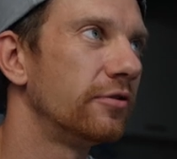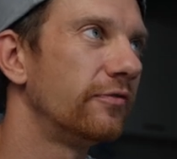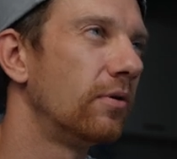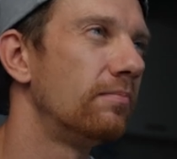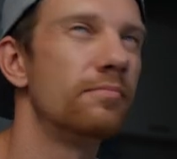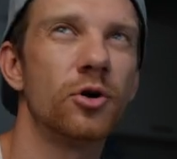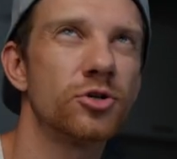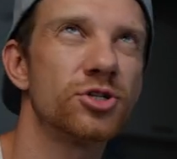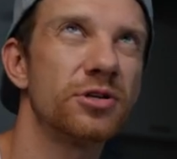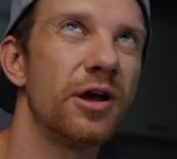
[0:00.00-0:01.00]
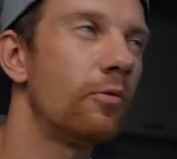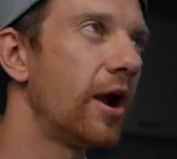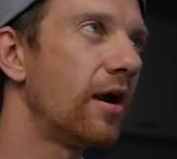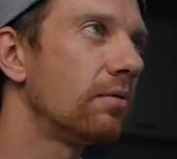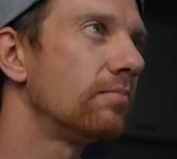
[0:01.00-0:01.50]
from Motion
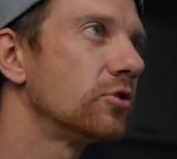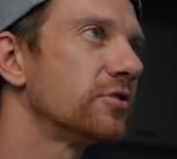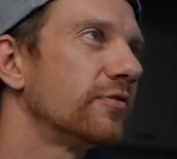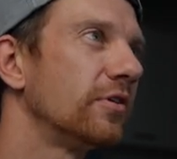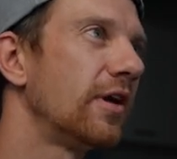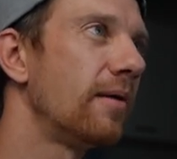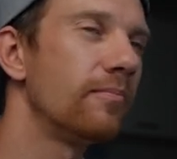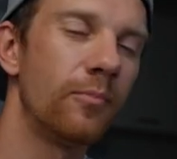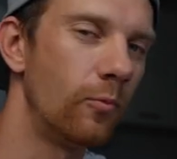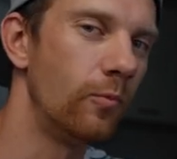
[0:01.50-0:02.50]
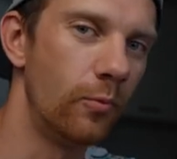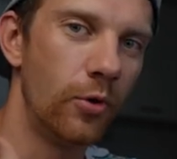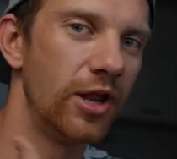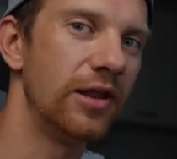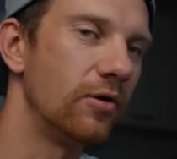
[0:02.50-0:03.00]
Aware most of the time.
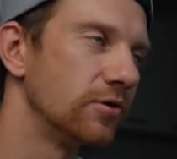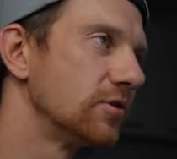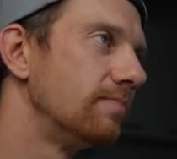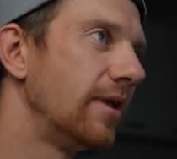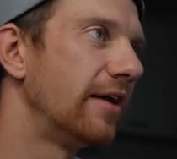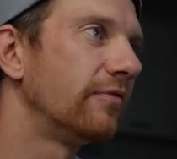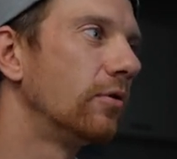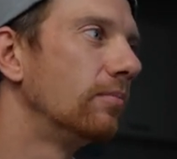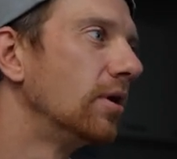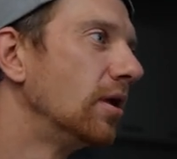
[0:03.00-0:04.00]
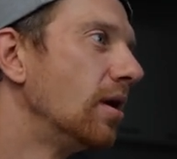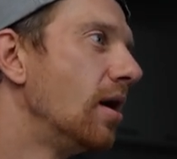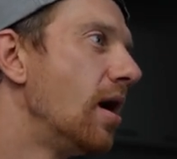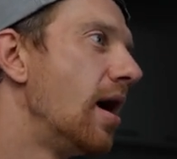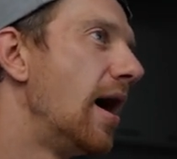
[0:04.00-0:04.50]
Really awesome platform.
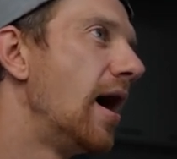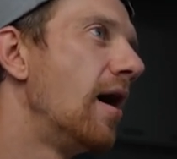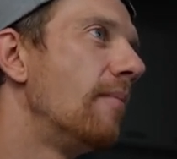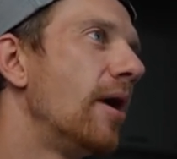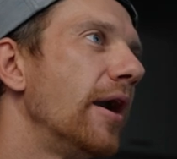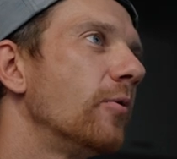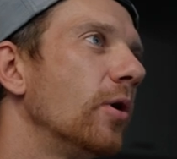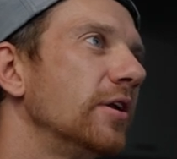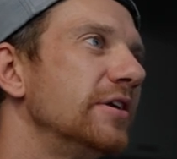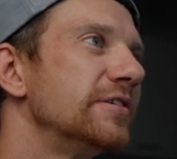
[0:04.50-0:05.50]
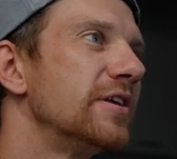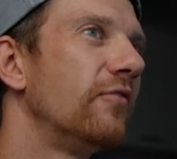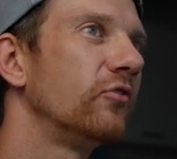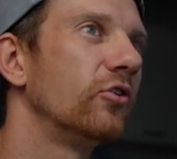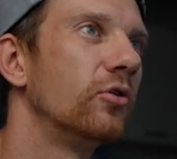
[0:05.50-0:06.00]
High quality stuff.
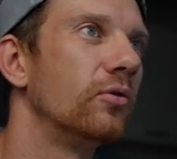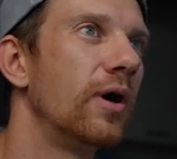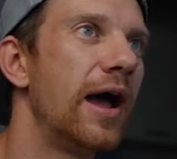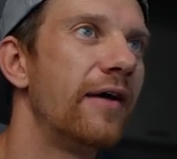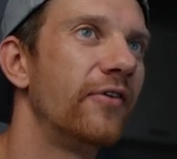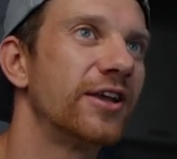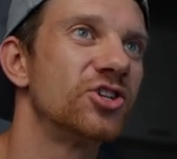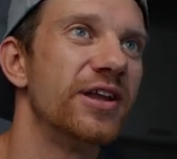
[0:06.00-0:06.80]
So I have actually